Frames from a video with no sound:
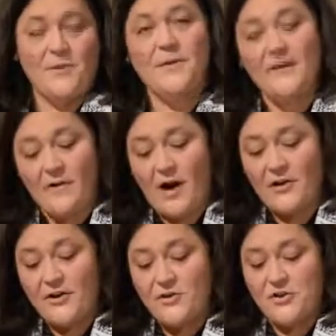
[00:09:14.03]
So whatever
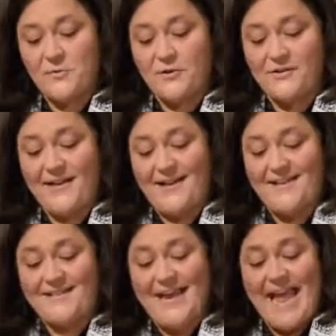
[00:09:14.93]
our usual
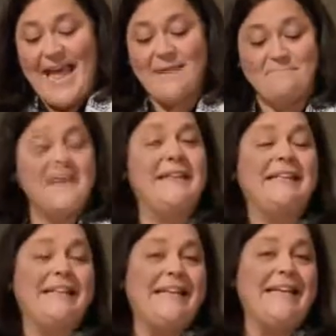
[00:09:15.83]
and
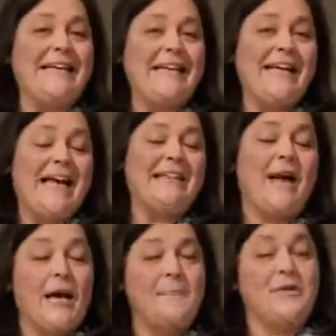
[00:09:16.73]
admittedly at
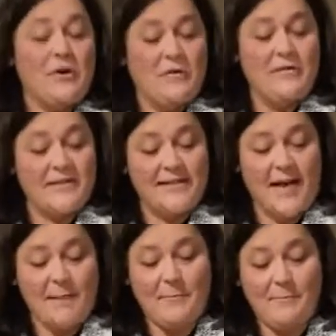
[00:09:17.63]
times
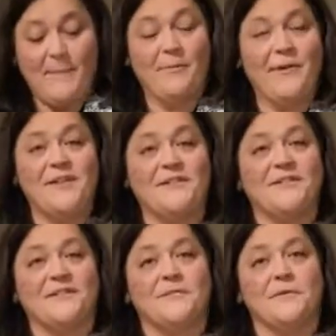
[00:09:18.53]
over-the-top
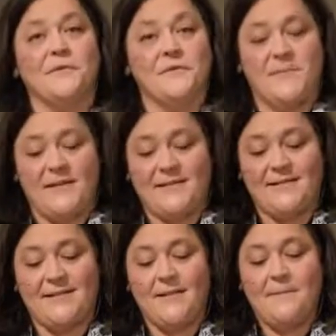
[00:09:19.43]
preparations for
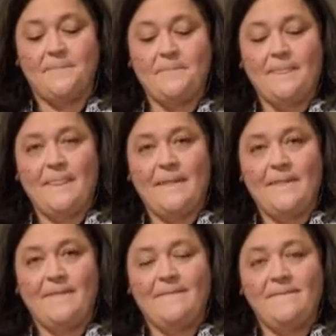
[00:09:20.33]
Christmas,
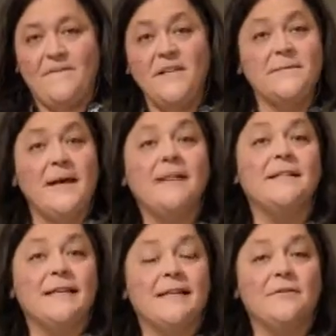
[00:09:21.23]

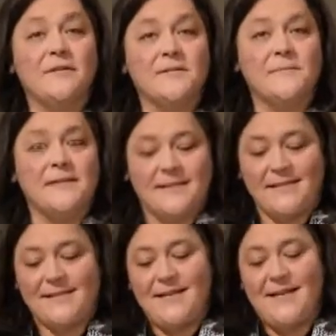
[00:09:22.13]
fundamentally,
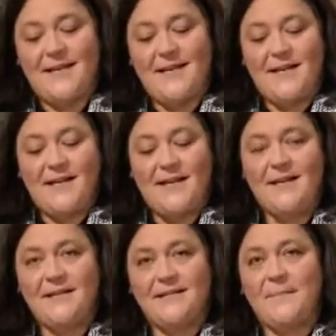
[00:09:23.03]
Christmas
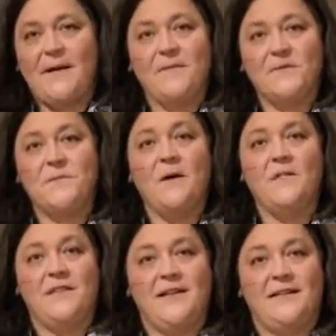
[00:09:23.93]
is about the small
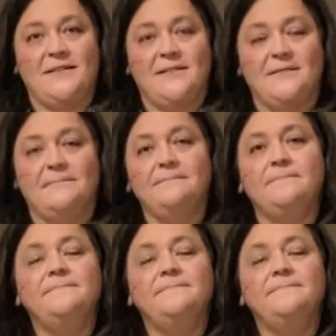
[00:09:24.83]
things.